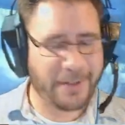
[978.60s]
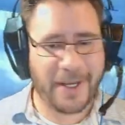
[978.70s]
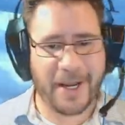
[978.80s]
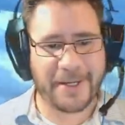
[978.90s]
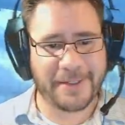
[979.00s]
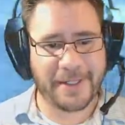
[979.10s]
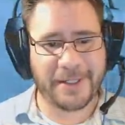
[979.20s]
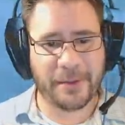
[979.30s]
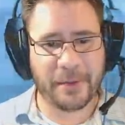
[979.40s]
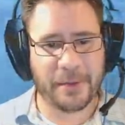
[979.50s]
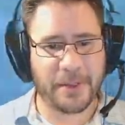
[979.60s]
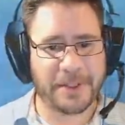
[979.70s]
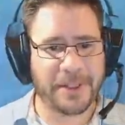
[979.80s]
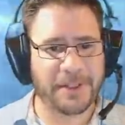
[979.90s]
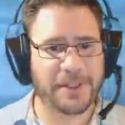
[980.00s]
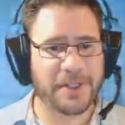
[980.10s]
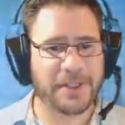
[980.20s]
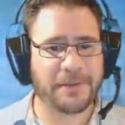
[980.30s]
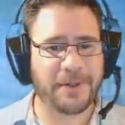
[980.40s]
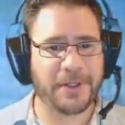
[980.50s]
guys. I did it. Whoa, I did it
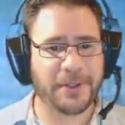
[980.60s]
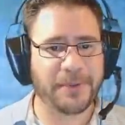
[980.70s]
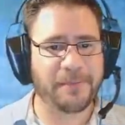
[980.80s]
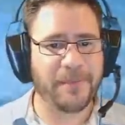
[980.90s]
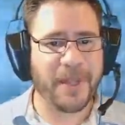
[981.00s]
just for you.